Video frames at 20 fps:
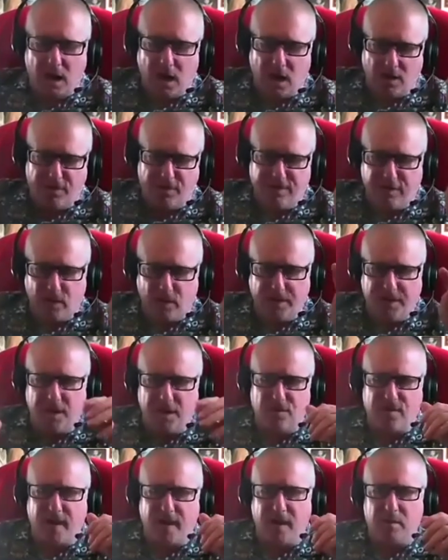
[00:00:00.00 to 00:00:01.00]
fully
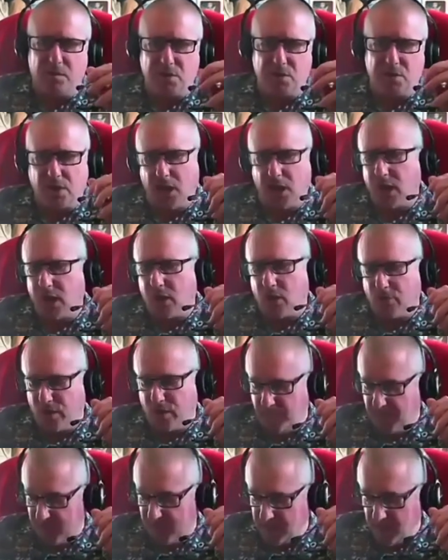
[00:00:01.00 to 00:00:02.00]
developed
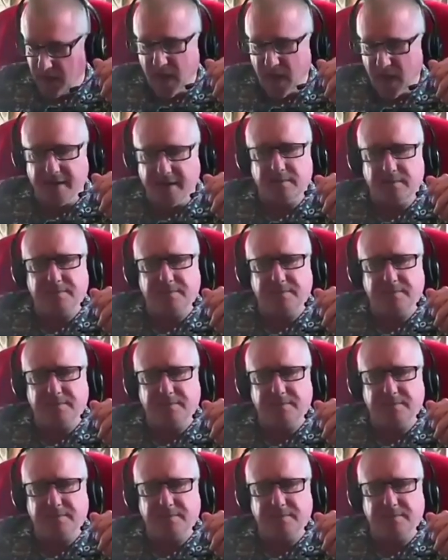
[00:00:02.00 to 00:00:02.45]
economy today.